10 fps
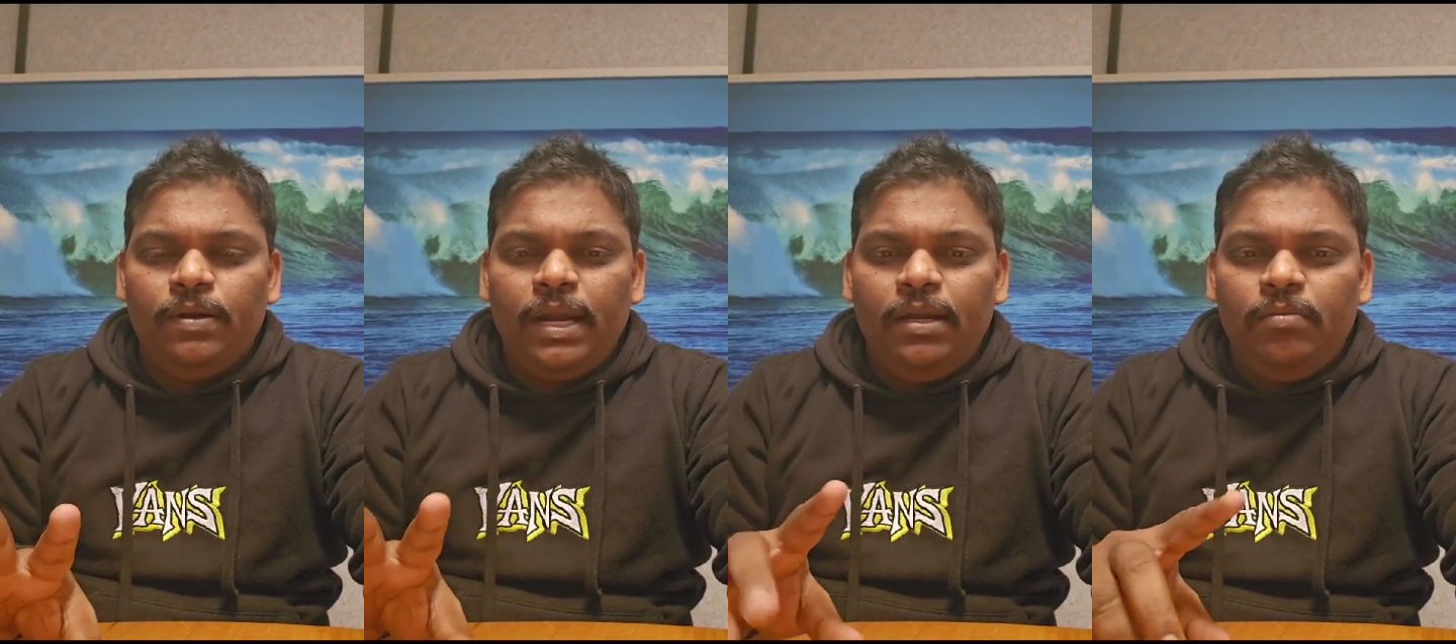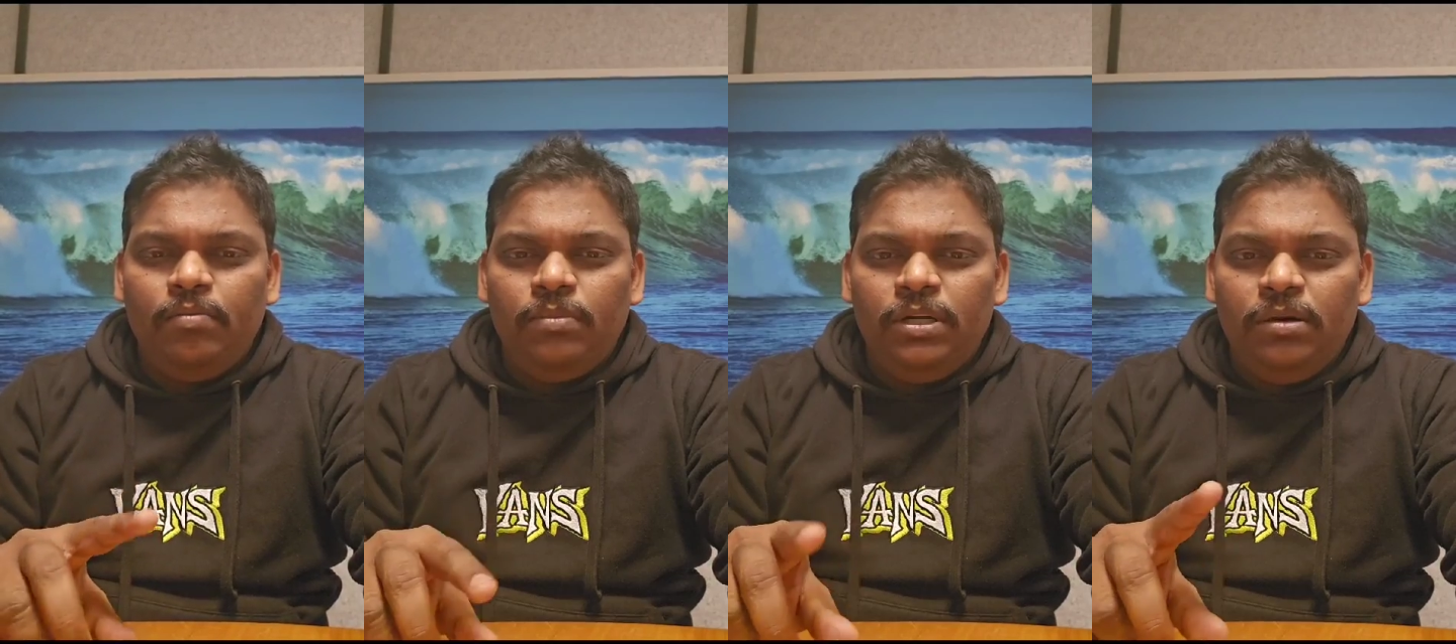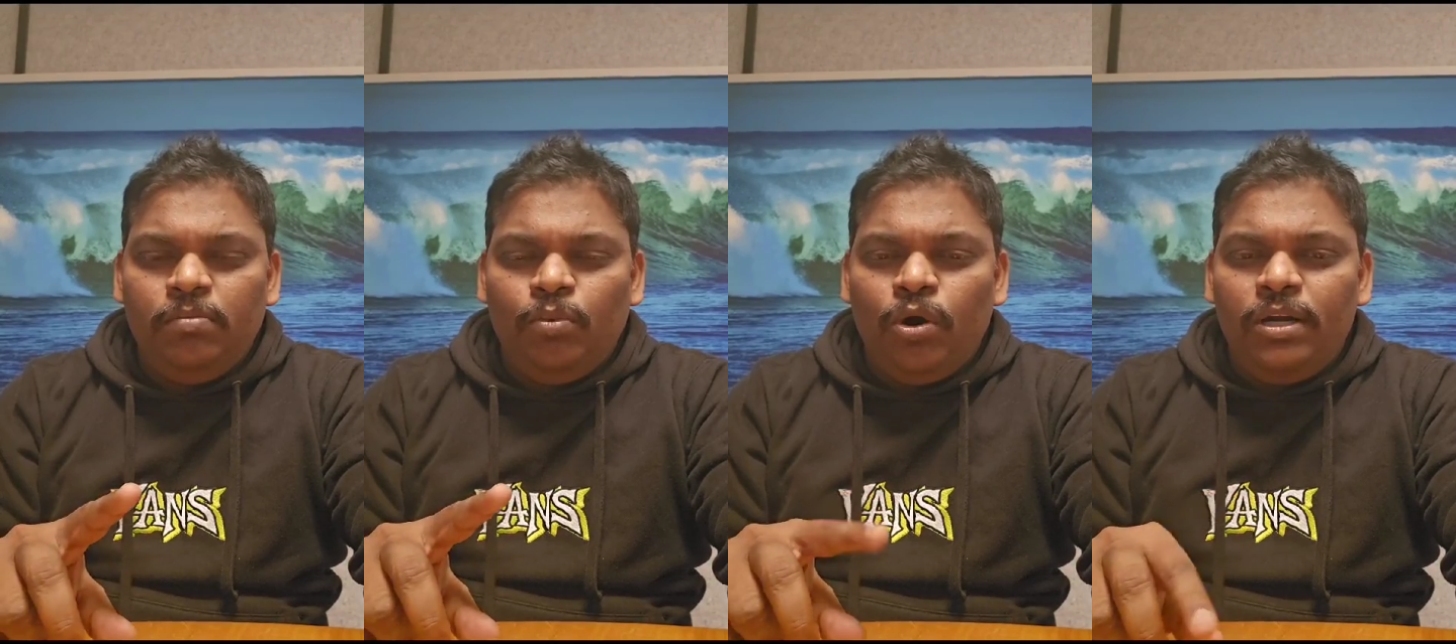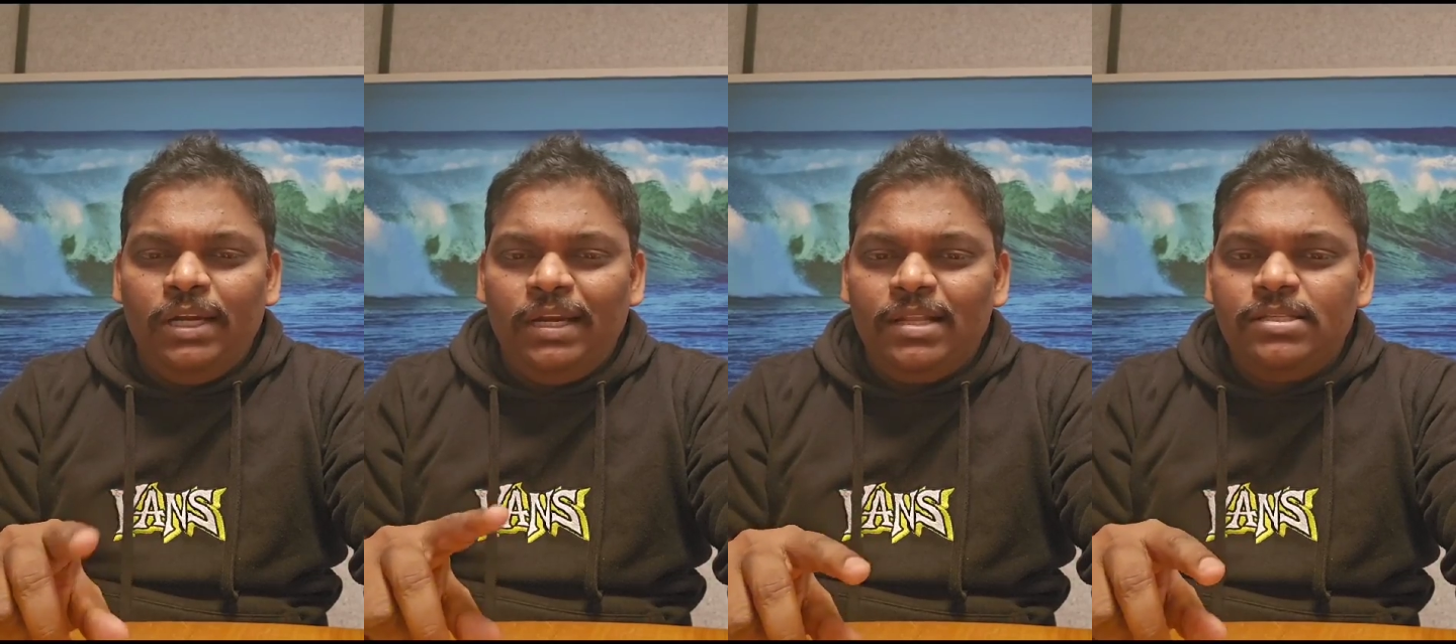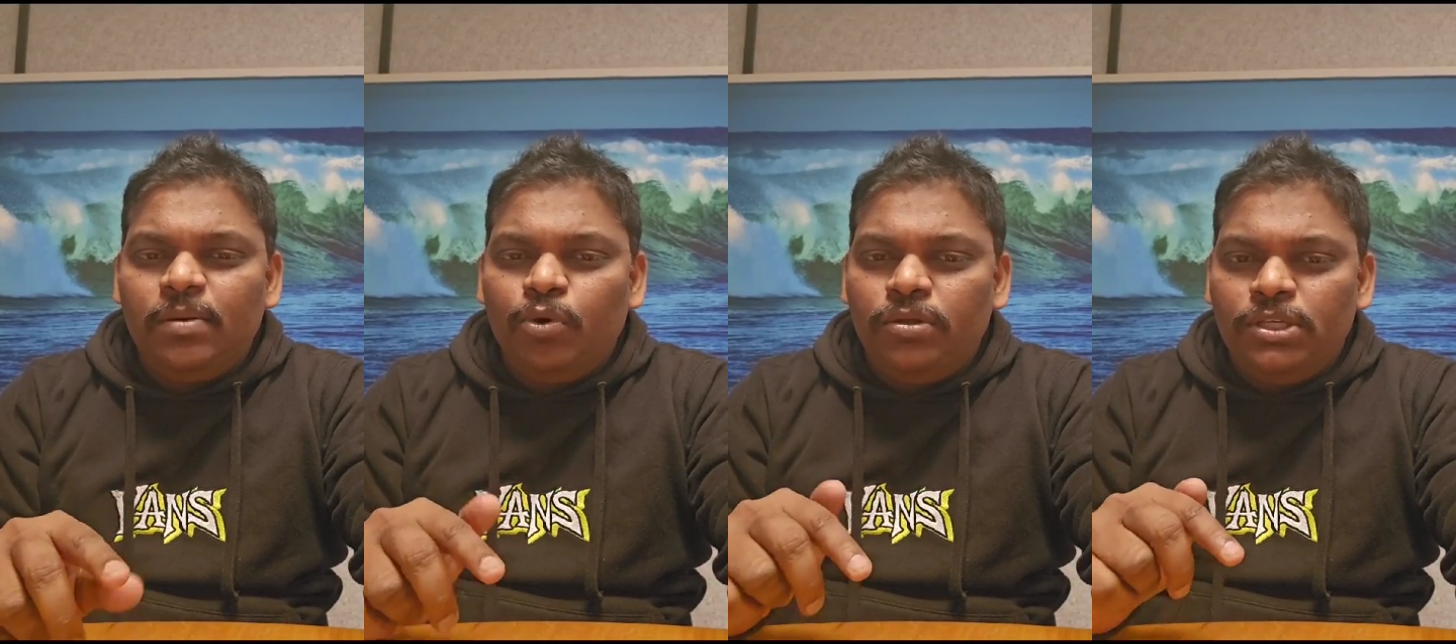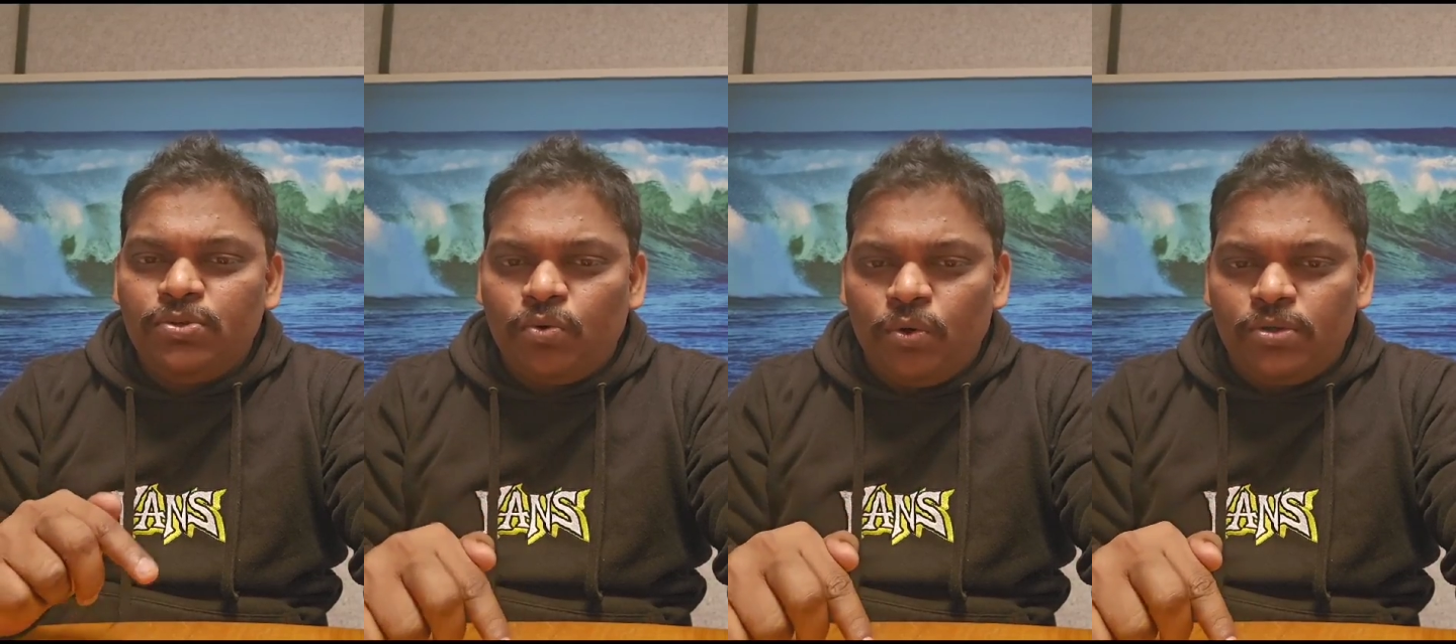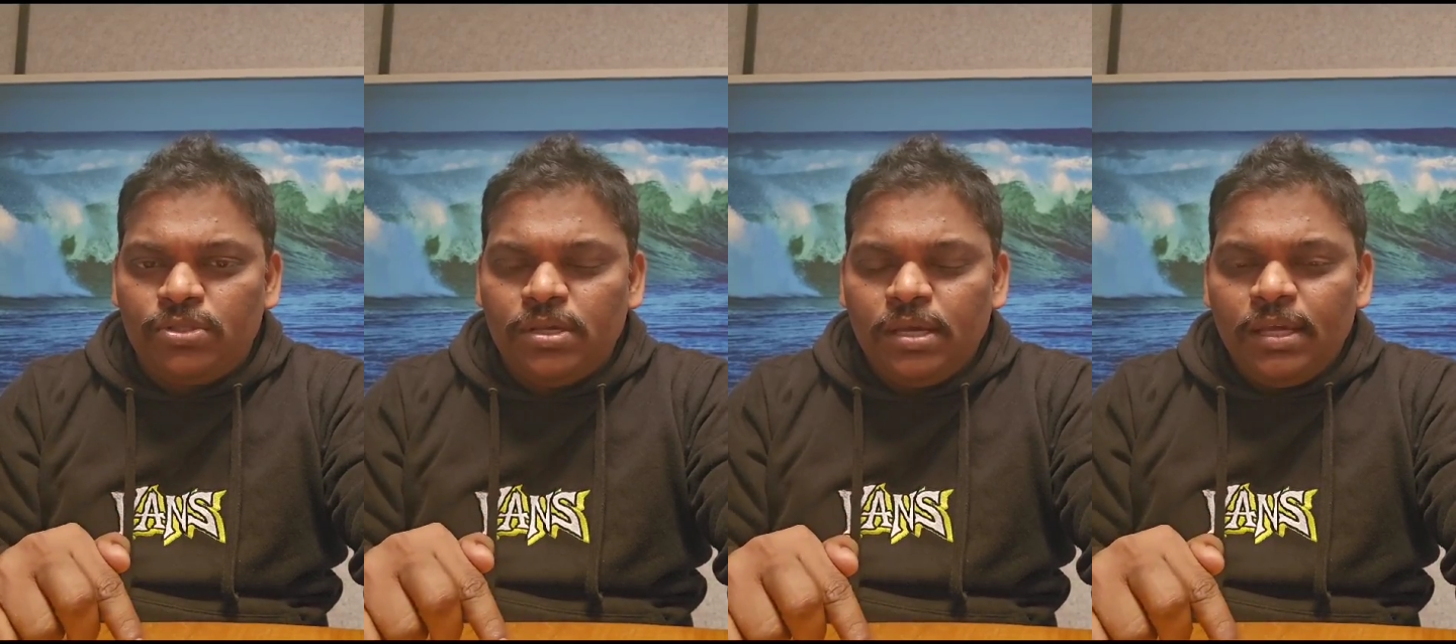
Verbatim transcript: Right? More details about this course